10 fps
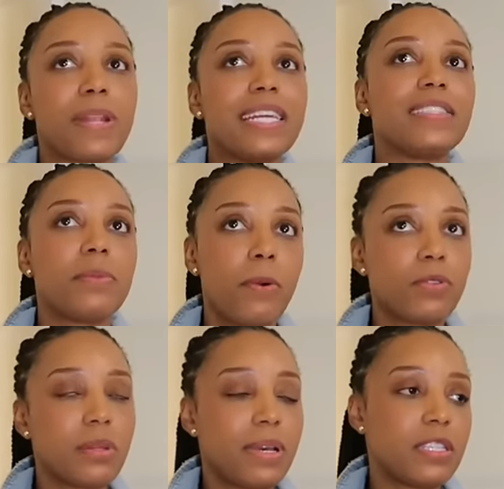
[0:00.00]
but i did
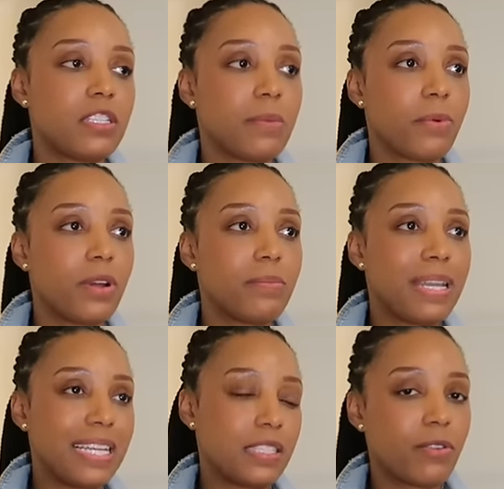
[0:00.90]
post a message up on
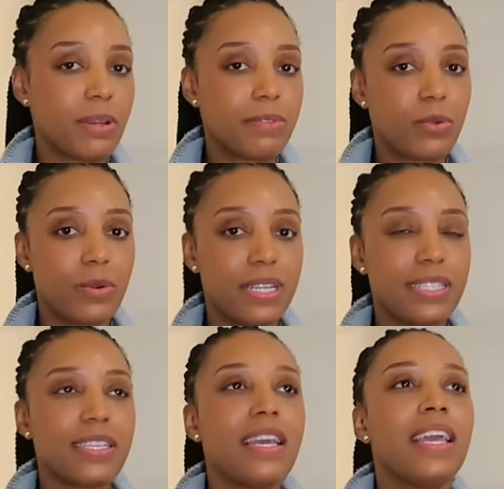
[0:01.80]
my instagram
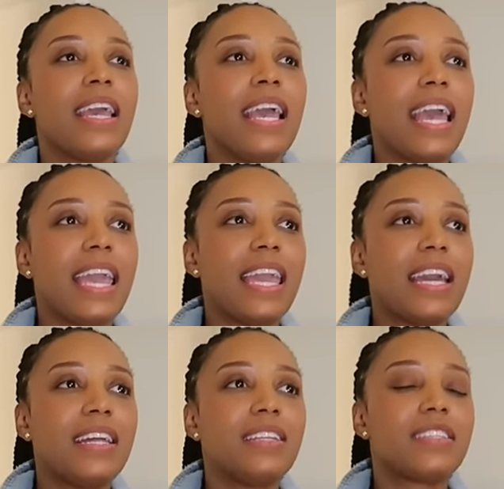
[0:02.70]
stories
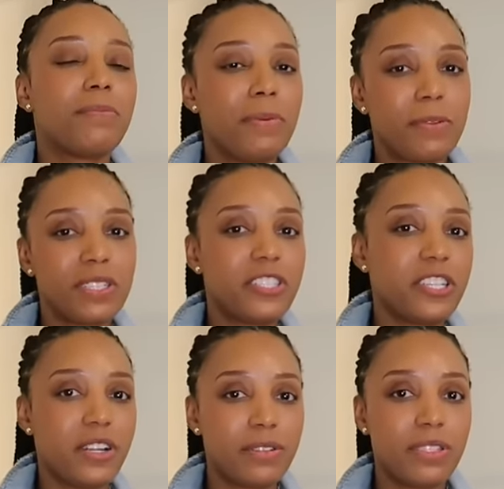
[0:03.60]
and some people did
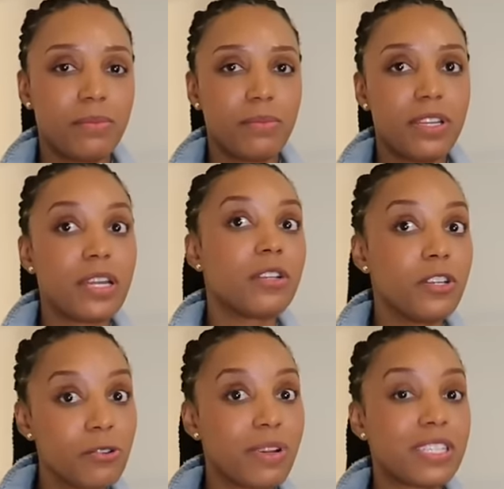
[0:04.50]
share some good,
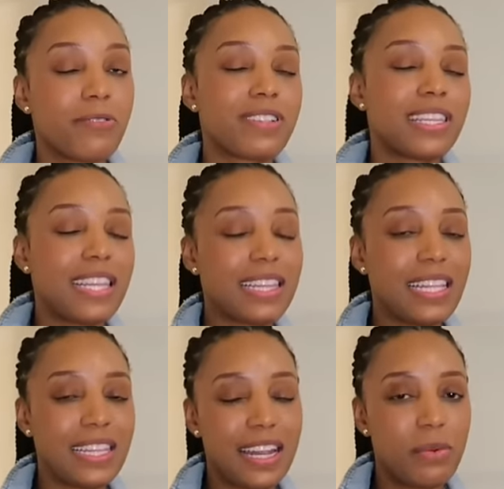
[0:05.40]
good restaurants that they
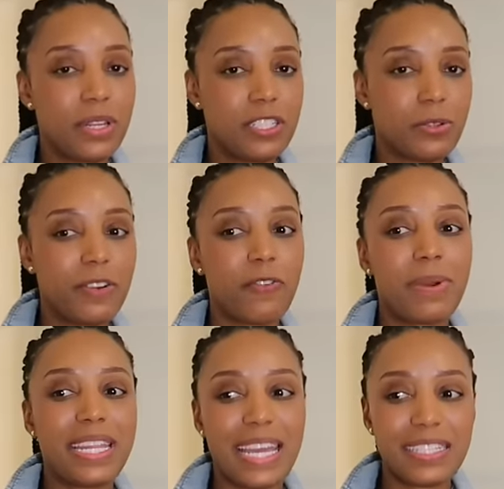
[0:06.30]
think that I would enjoy for
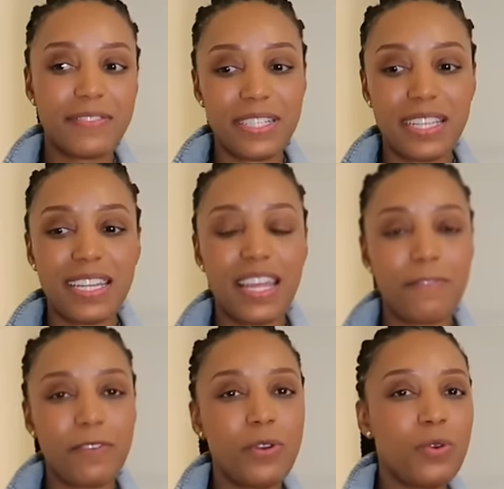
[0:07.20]
my next visit.
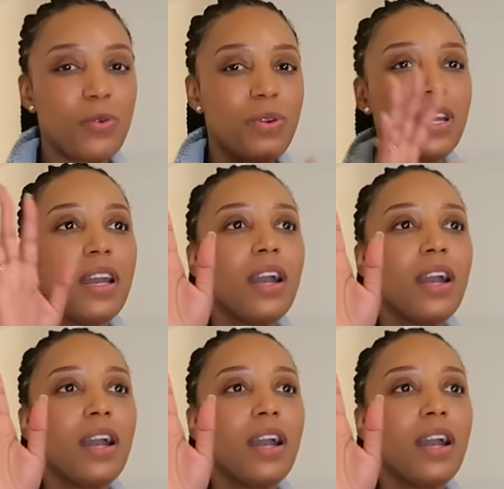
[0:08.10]
If you